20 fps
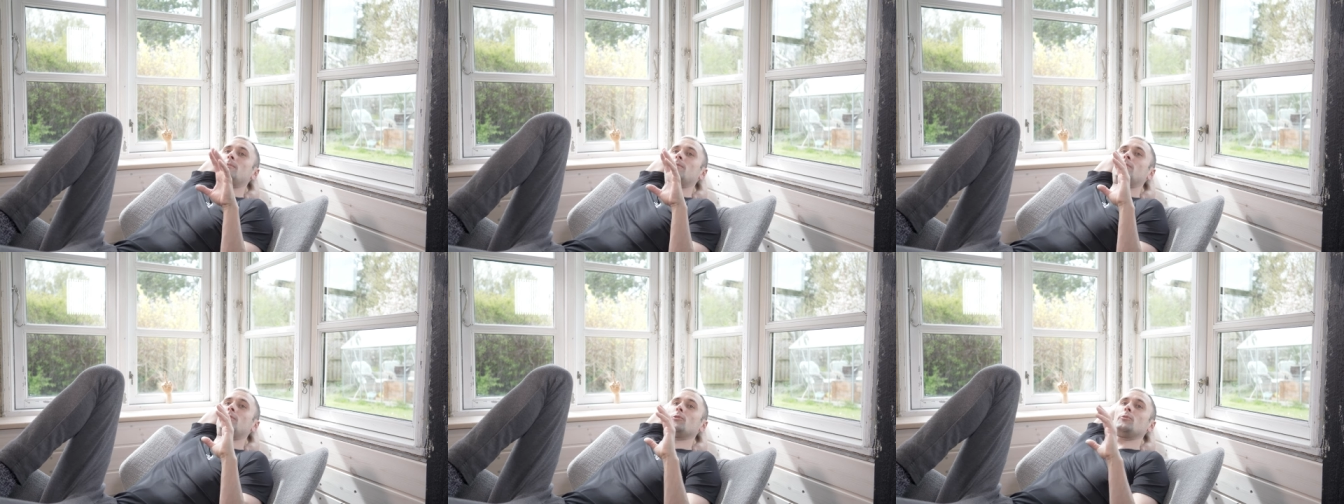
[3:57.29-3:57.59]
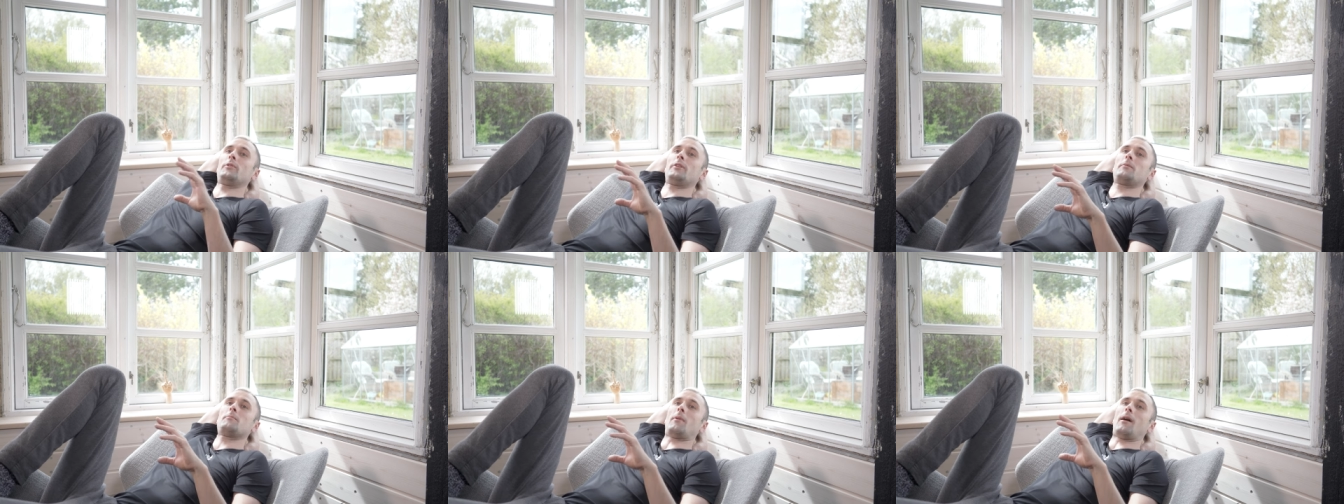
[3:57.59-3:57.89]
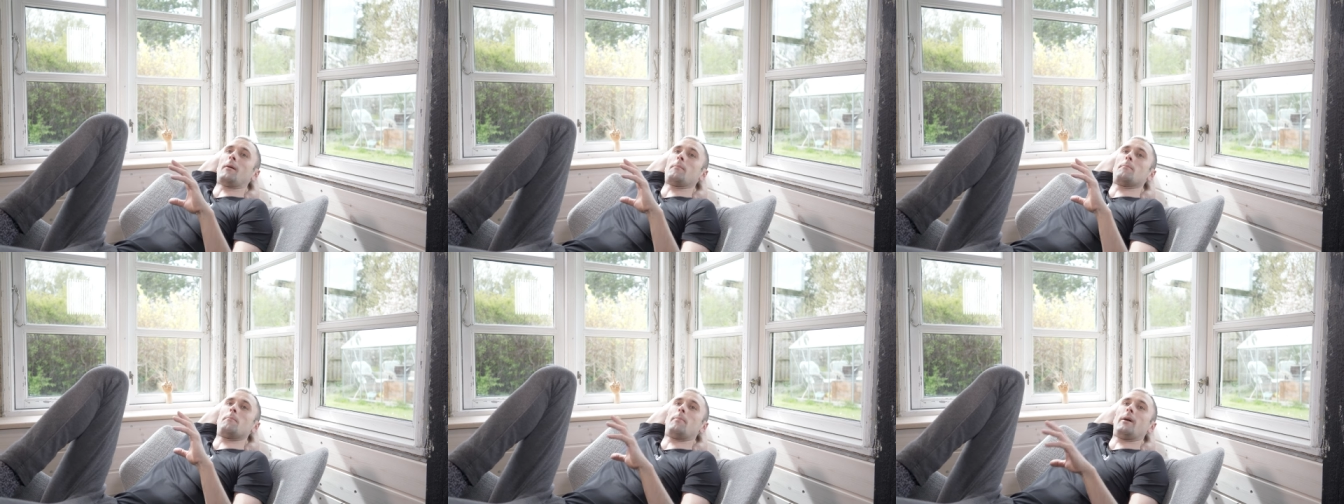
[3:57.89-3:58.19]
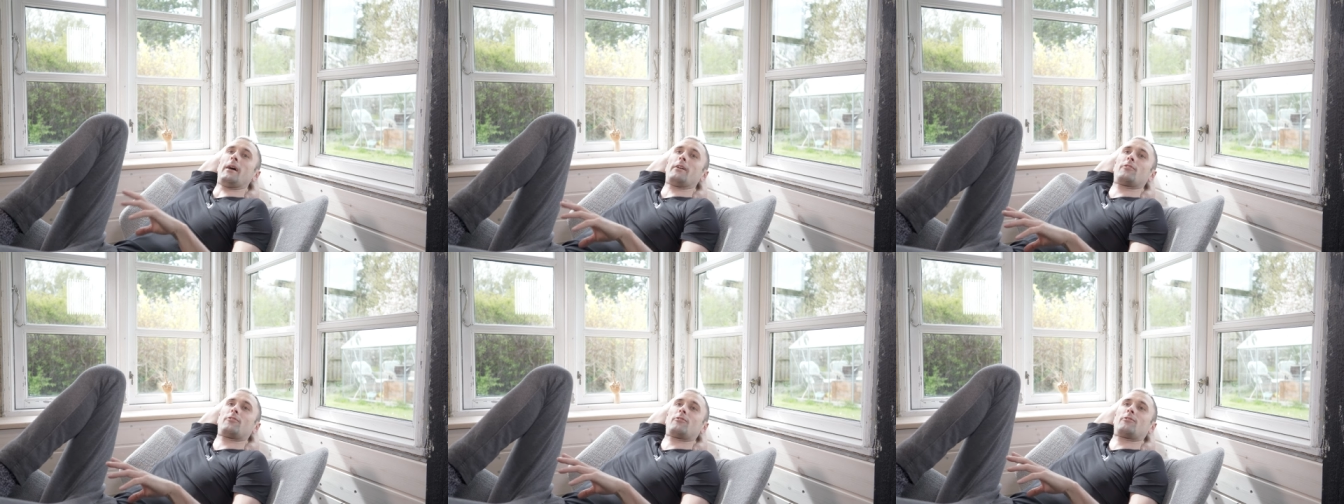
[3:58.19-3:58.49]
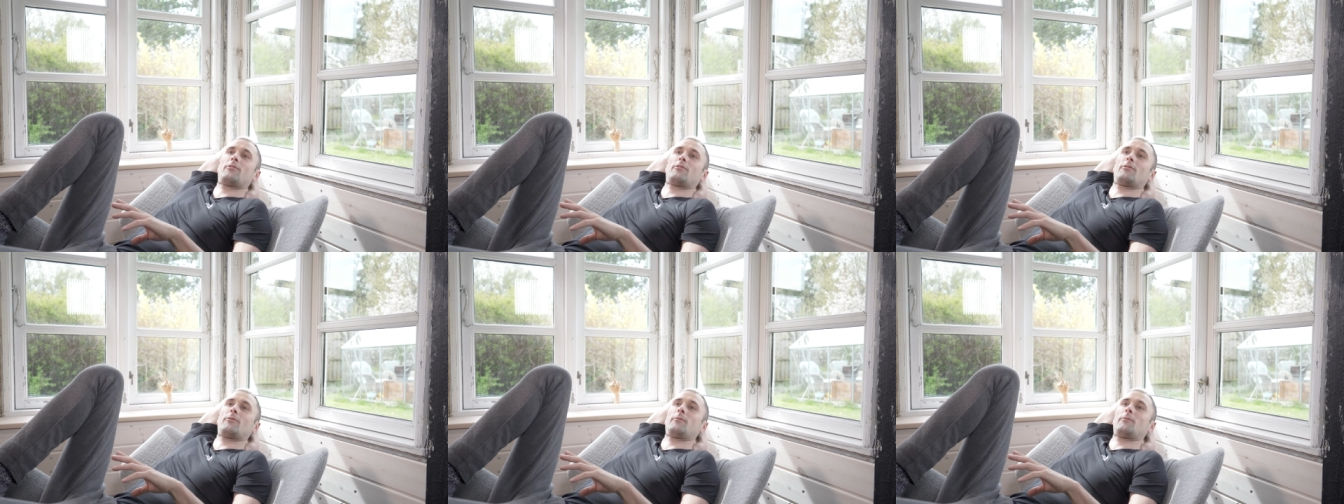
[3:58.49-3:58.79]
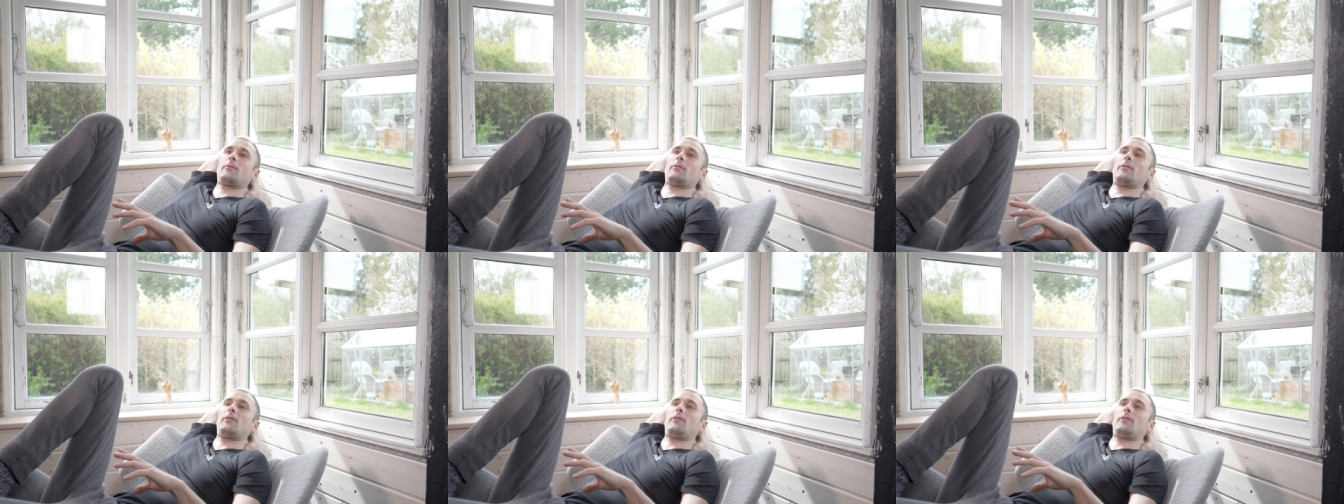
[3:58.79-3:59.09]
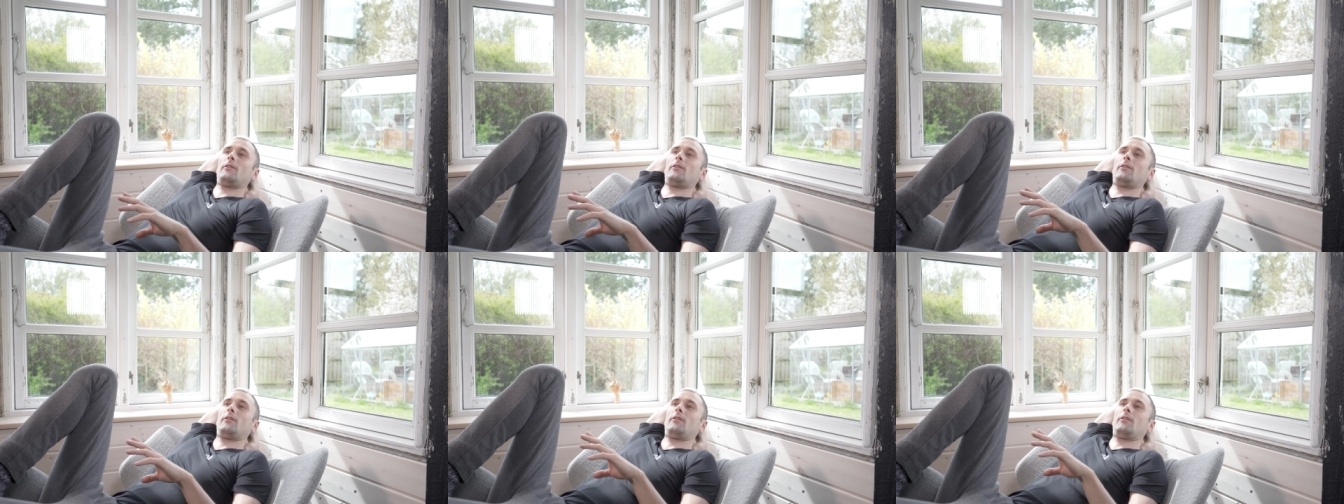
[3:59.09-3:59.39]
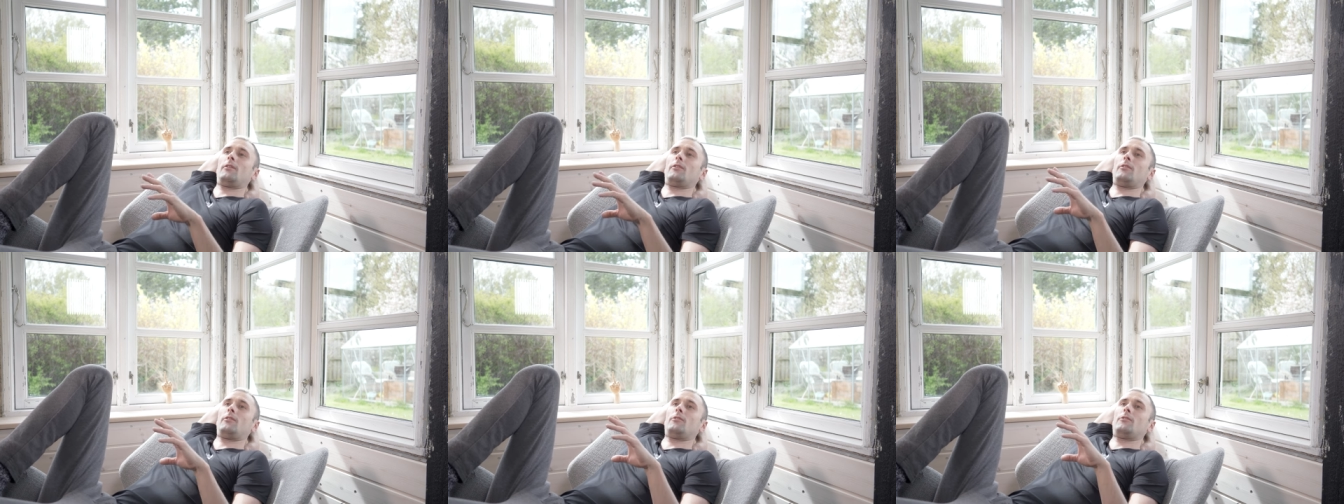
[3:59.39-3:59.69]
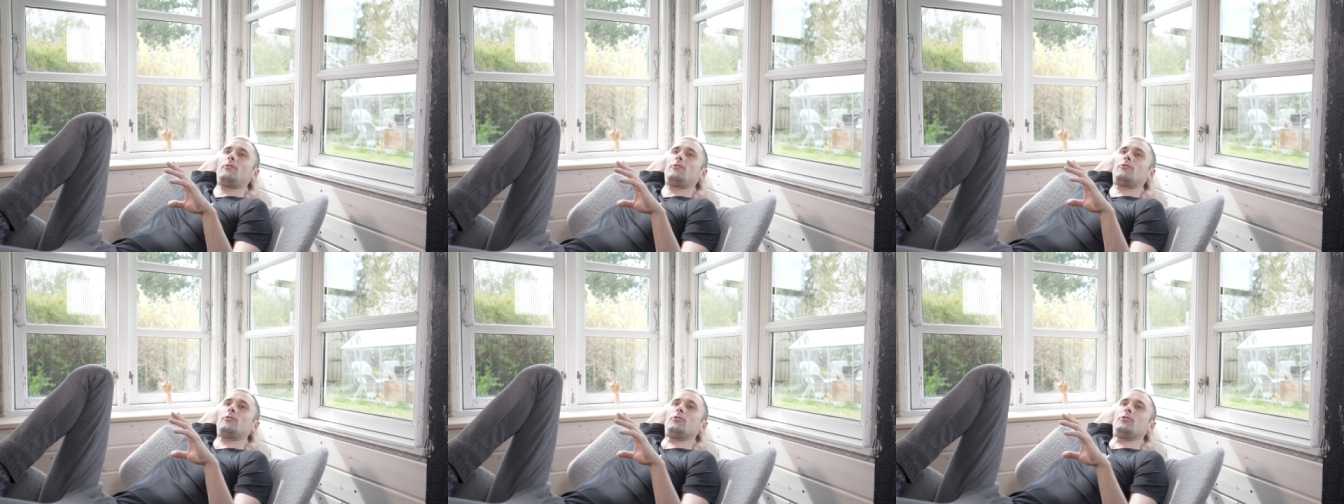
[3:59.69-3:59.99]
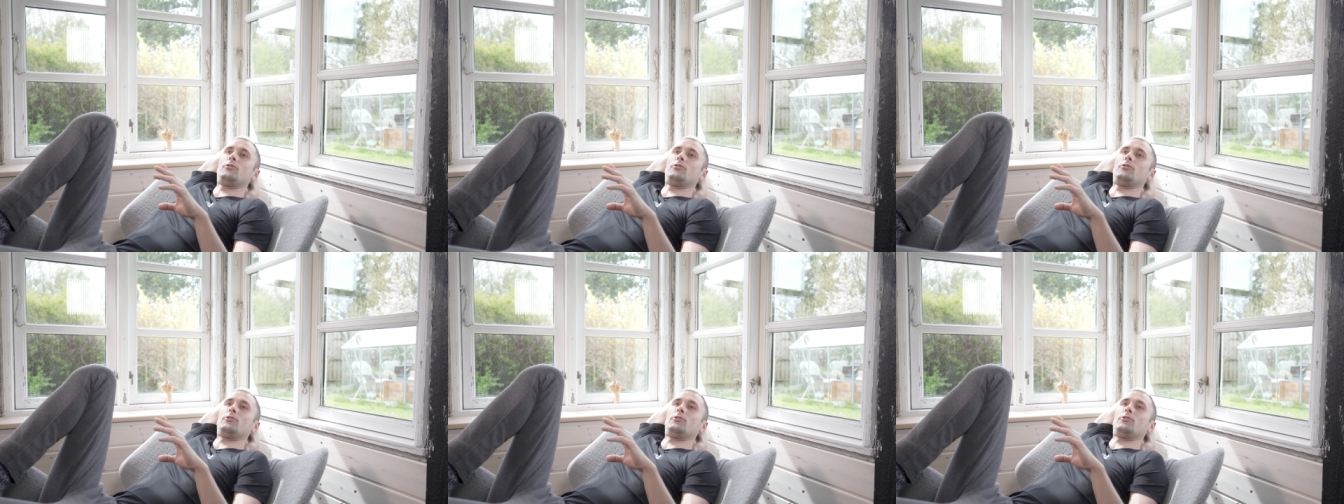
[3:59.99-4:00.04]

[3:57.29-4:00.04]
doing my best to